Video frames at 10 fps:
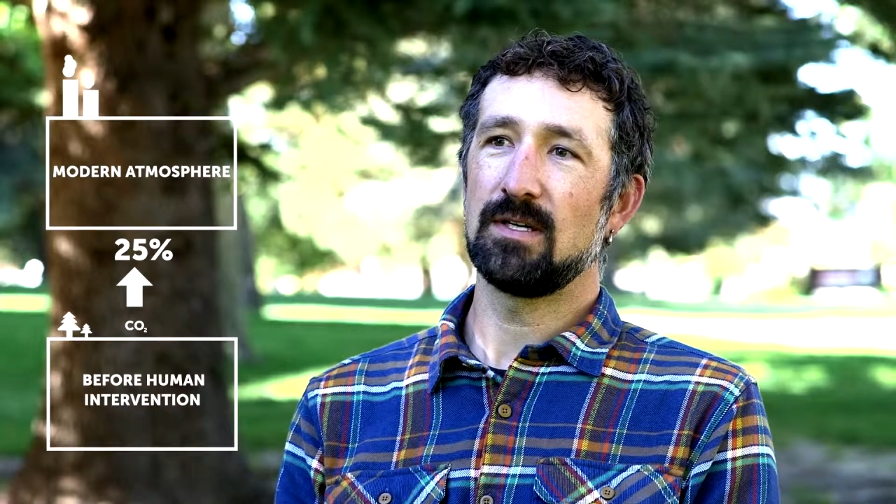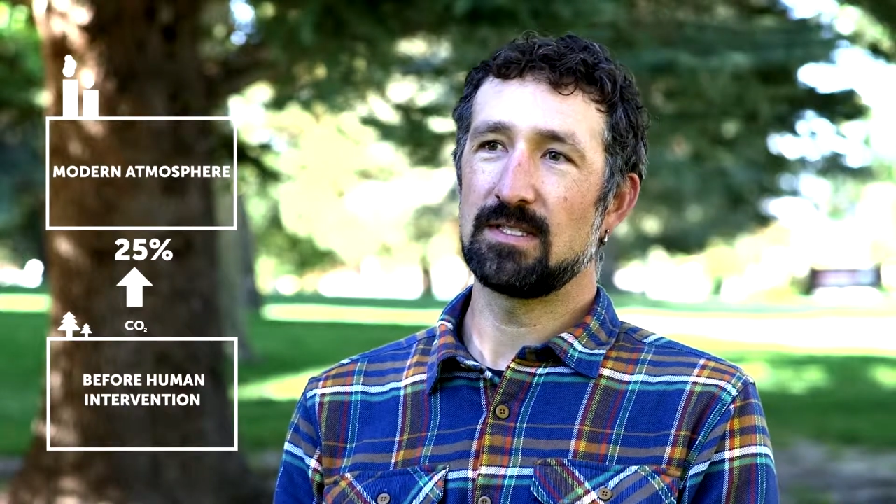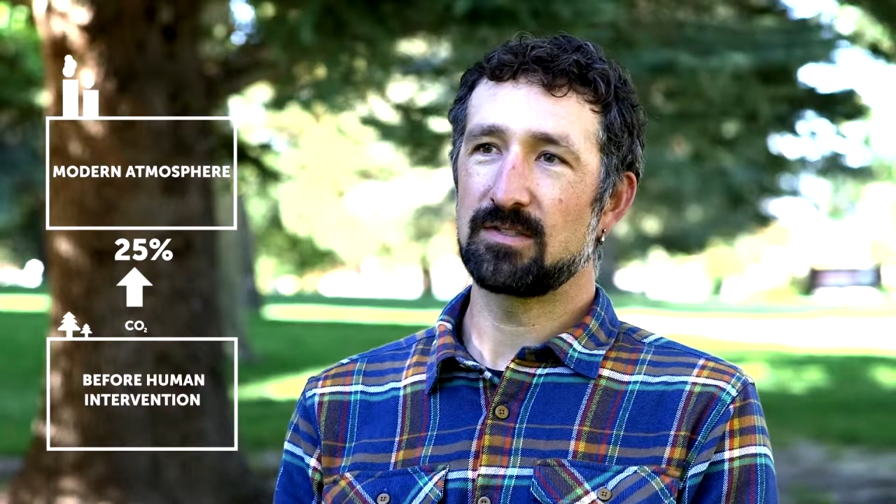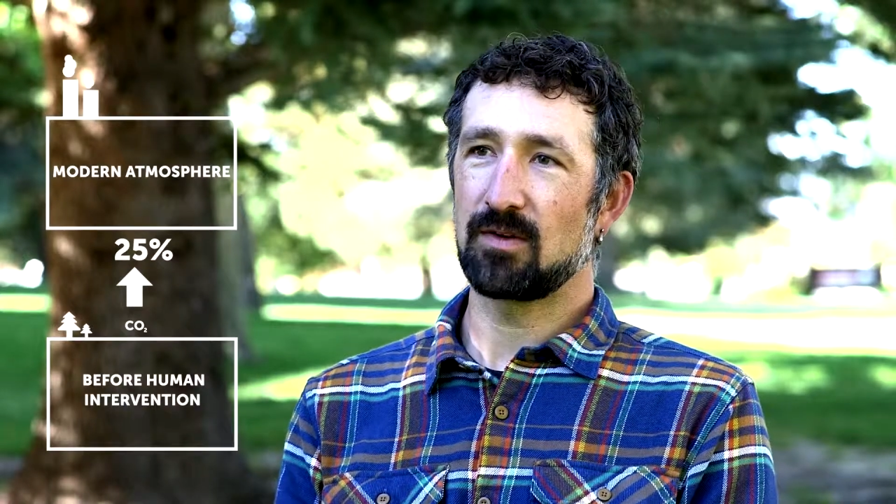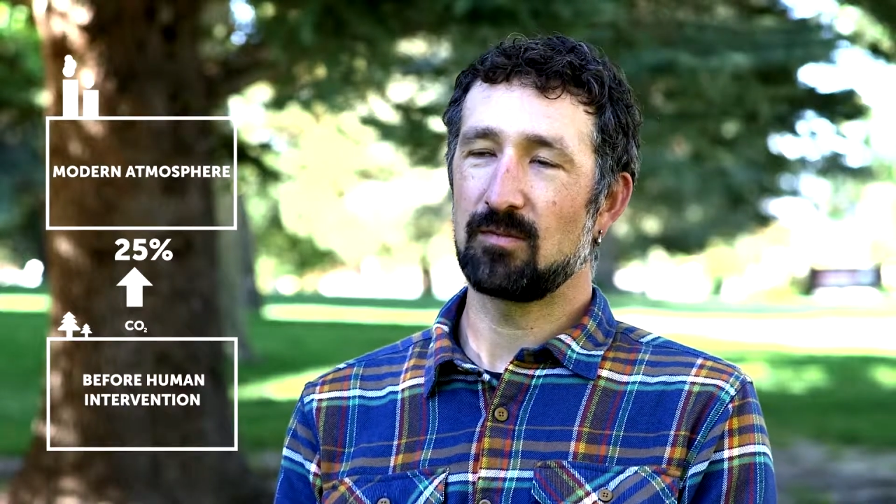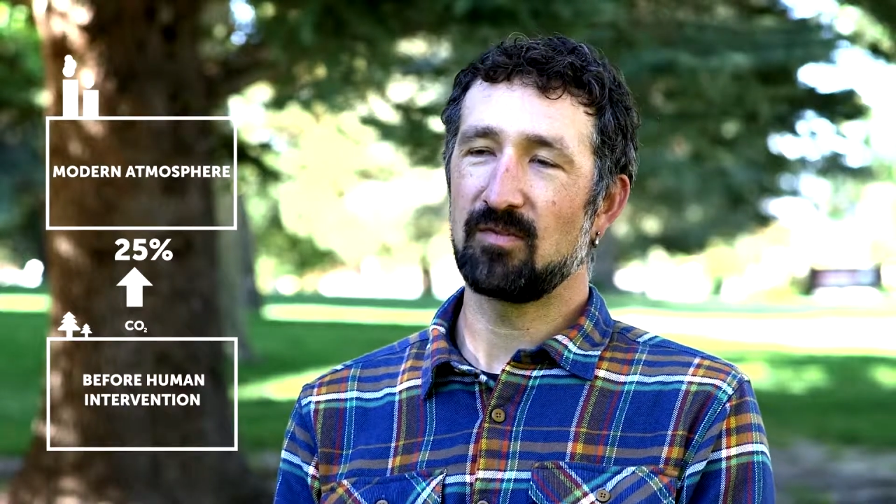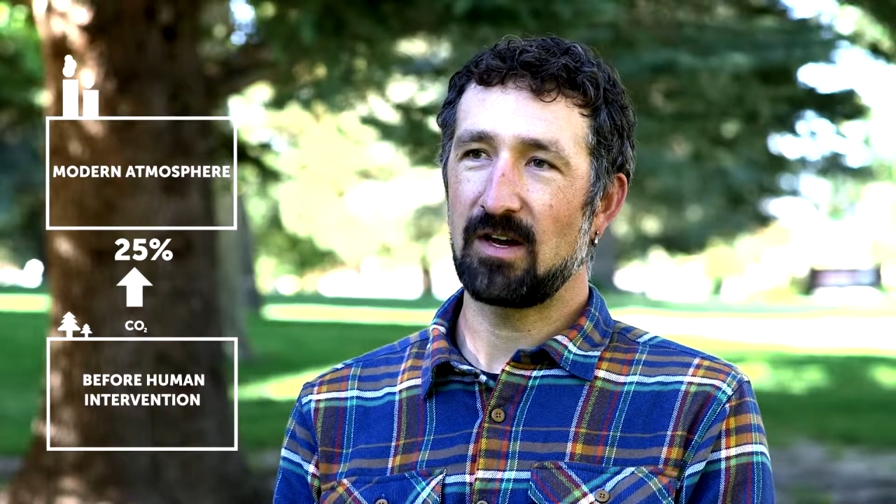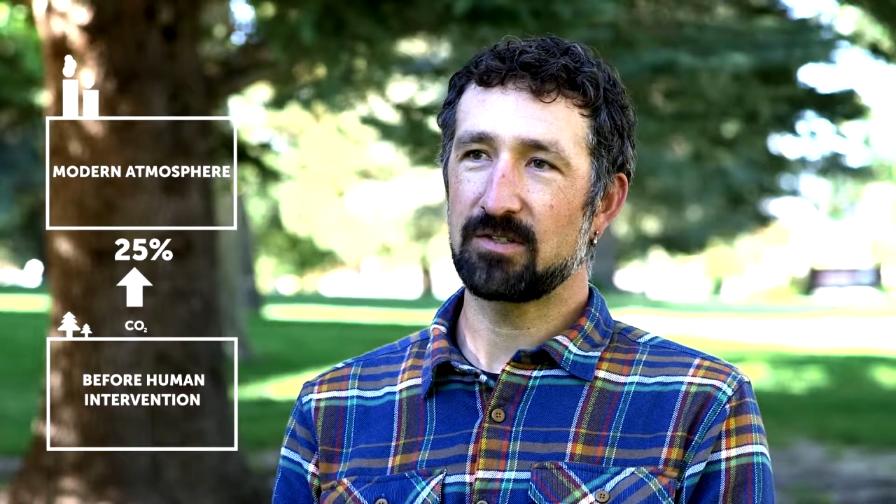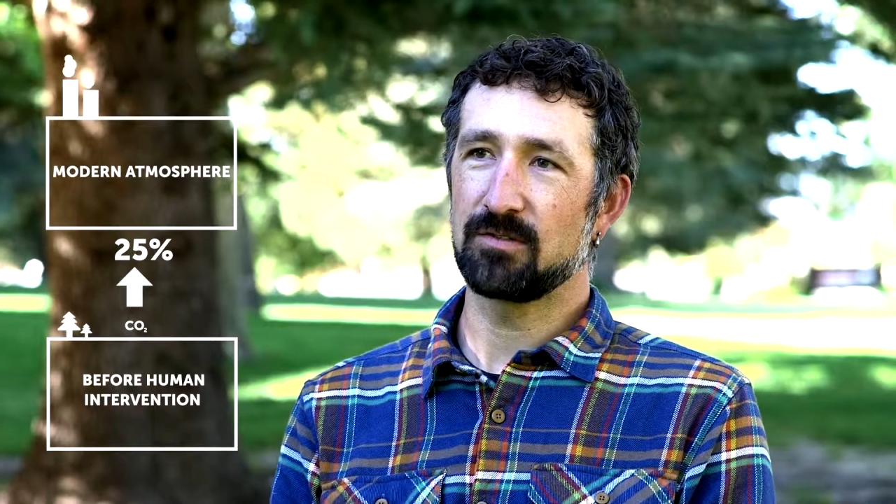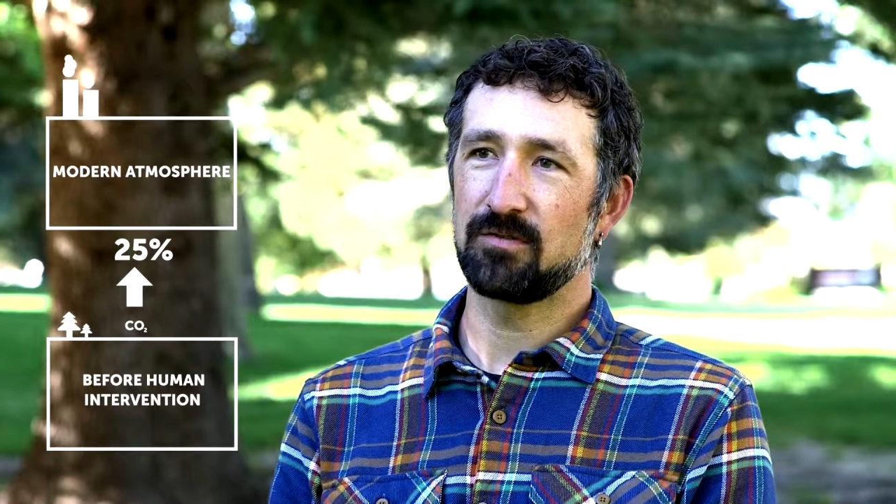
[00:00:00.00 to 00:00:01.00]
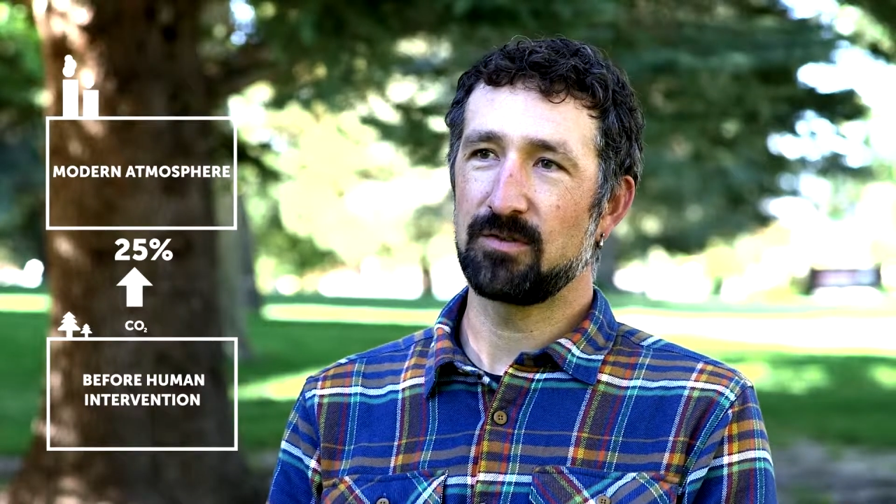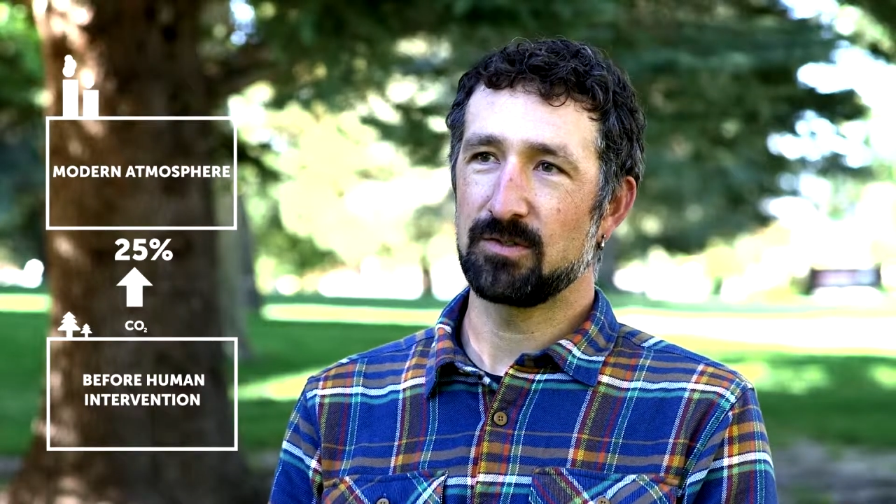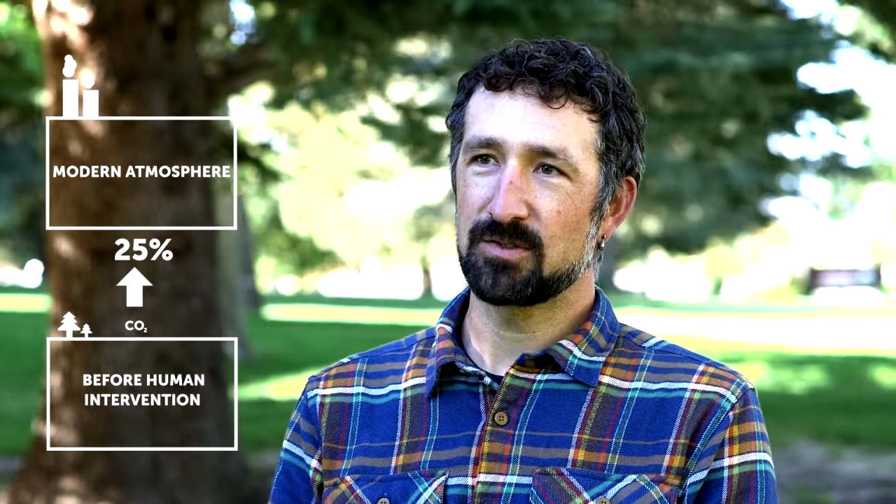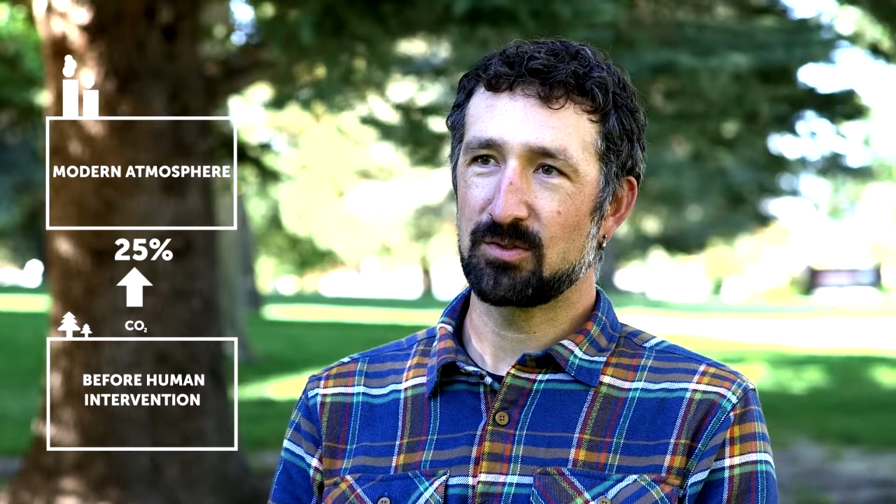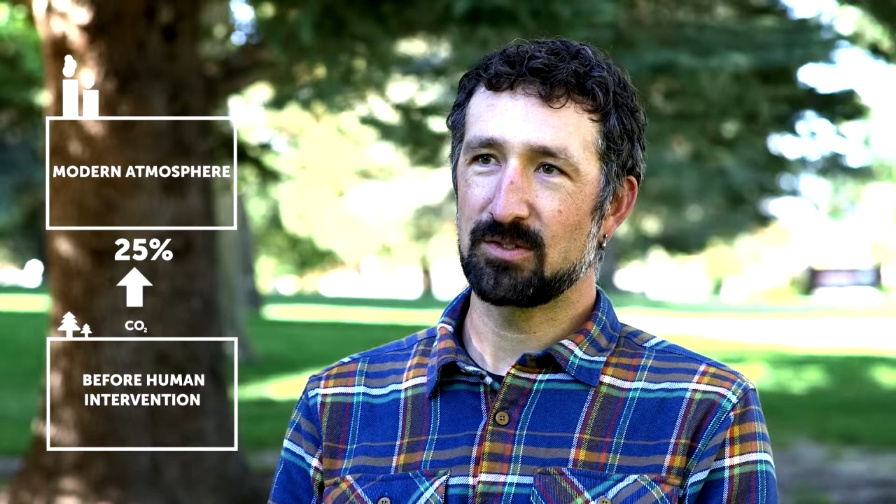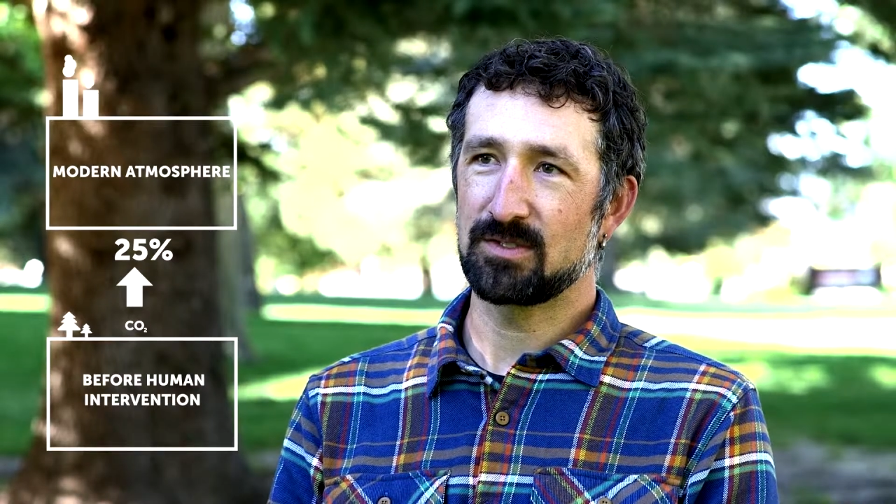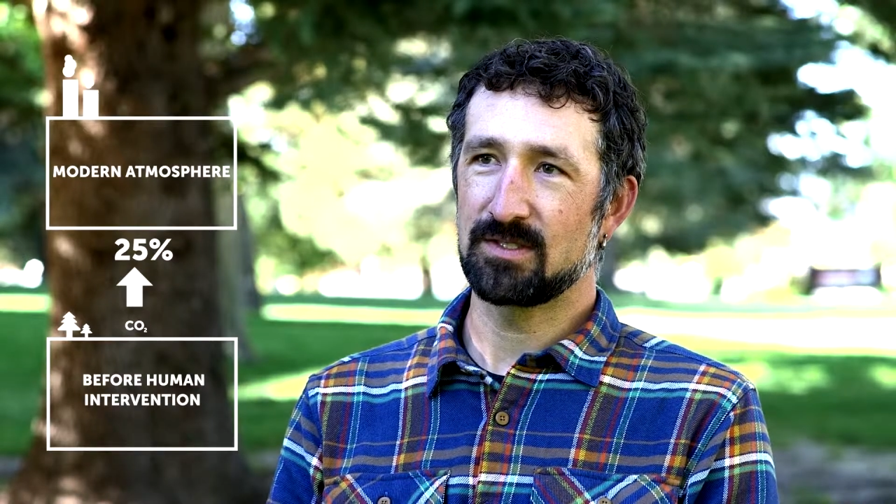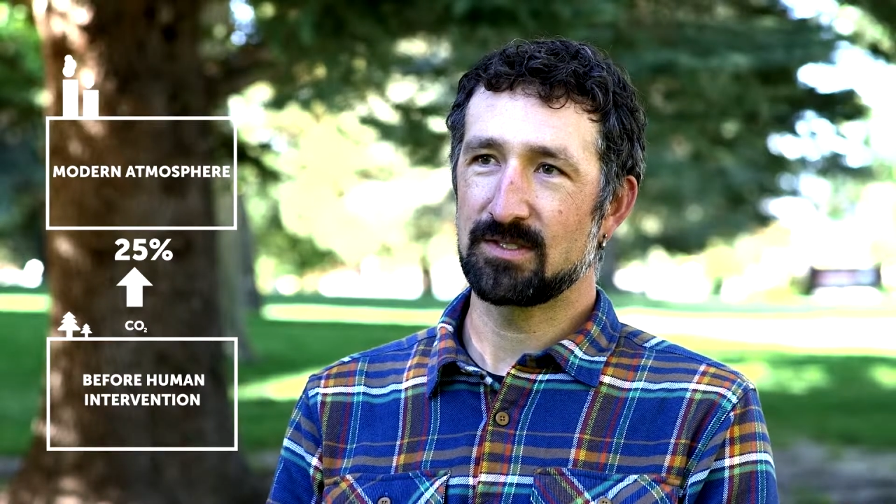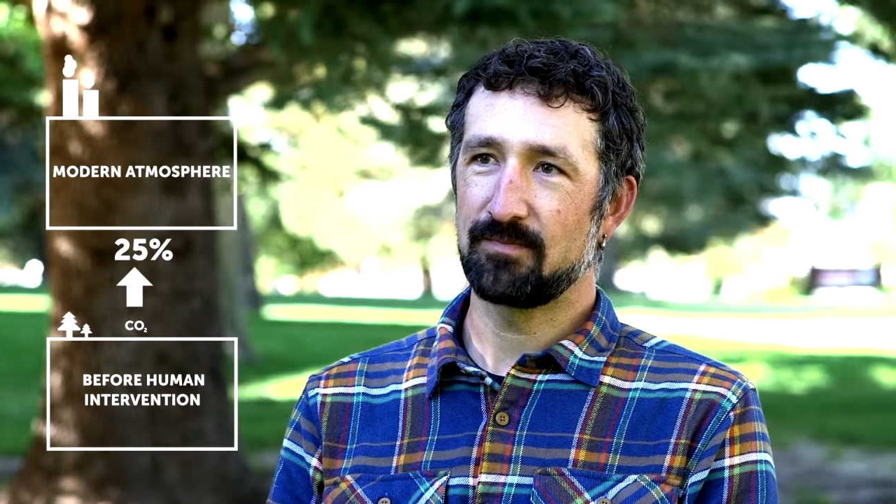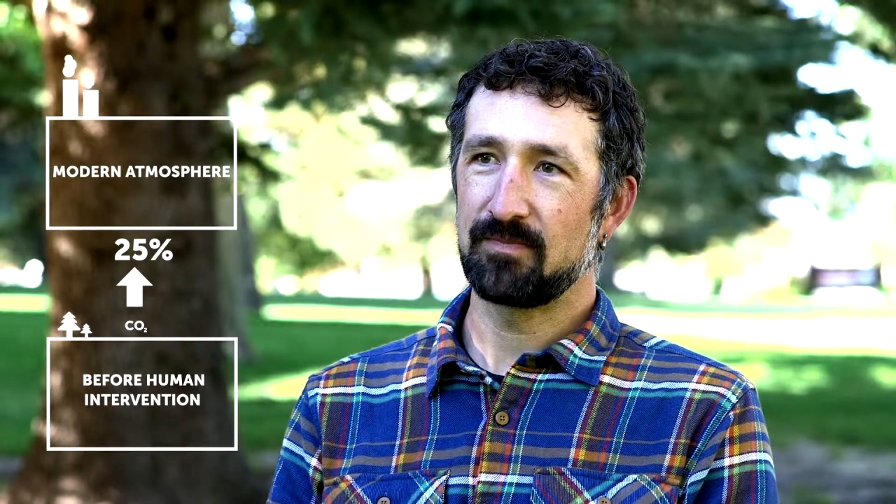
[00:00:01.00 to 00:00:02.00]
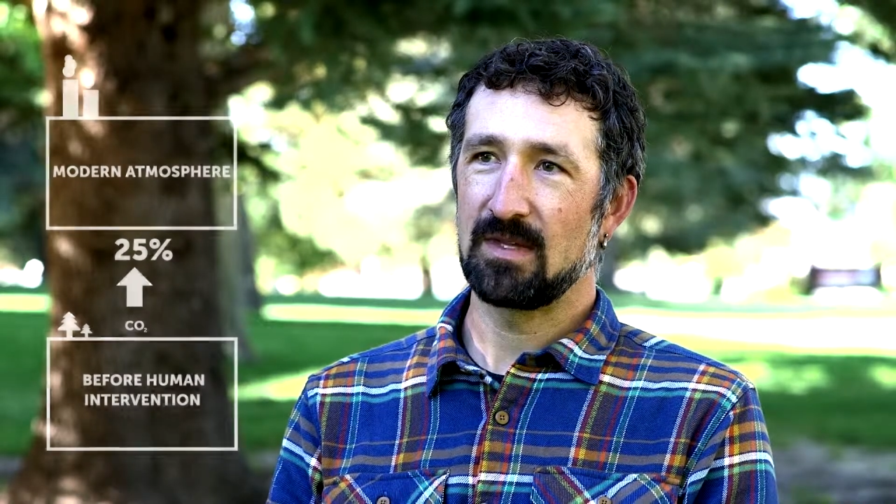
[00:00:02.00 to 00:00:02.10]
is from fossil fuel sources.